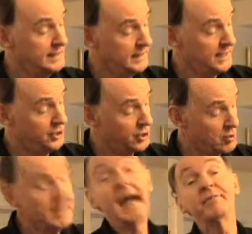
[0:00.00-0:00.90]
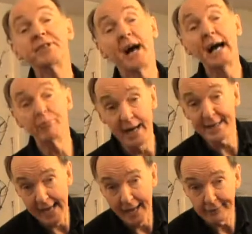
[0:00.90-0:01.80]
just don't have time
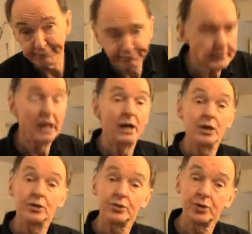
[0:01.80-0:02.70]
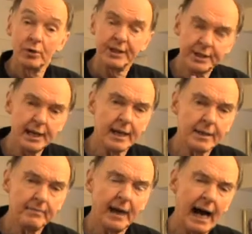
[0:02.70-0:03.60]
right now. So
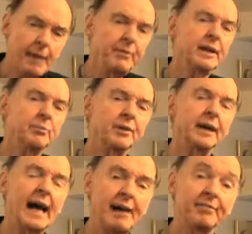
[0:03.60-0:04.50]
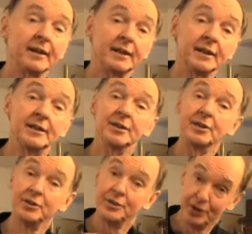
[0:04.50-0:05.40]
instead, I'm going to bring Africa
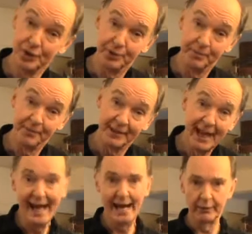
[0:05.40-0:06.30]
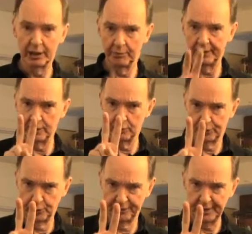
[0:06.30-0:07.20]
to you. And I'm going to bring you
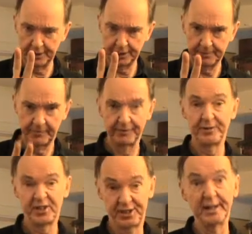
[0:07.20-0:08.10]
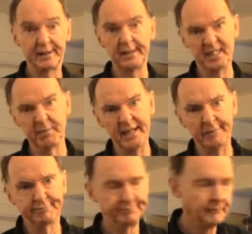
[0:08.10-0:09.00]
two things. The first thing is me.
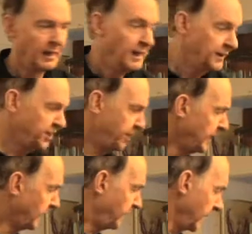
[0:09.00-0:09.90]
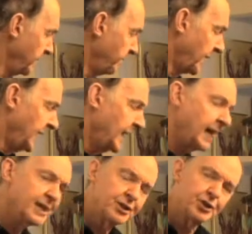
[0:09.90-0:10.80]
The second thing
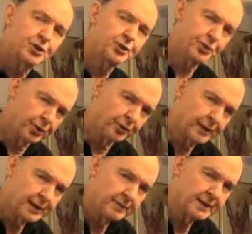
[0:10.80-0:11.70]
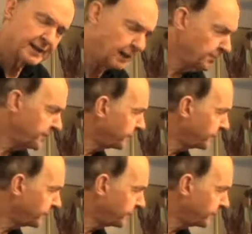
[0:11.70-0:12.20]
is a story that comes